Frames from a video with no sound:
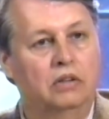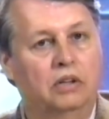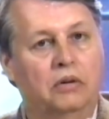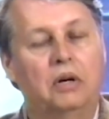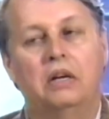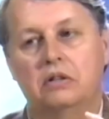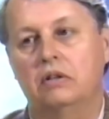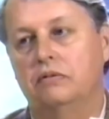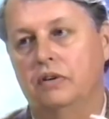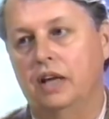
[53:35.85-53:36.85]
The Greek
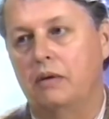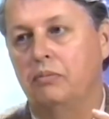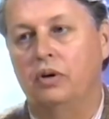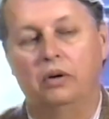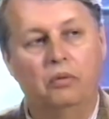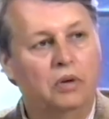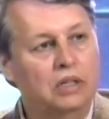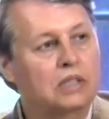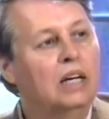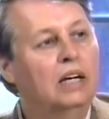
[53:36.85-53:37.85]
term for that point
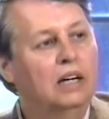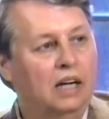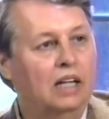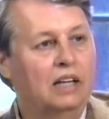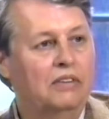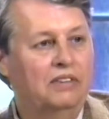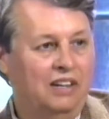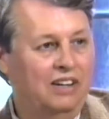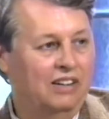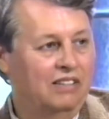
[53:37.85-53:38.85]
was
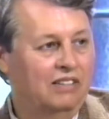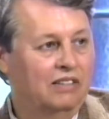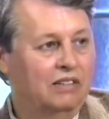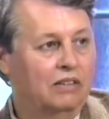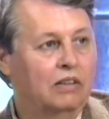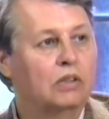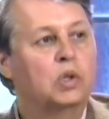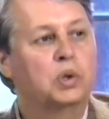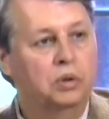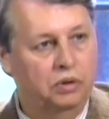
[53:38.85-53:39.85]
aletheia,
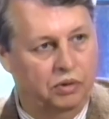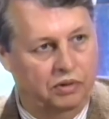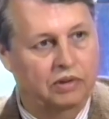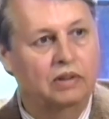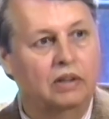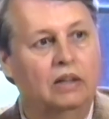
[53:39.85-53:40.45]
truth.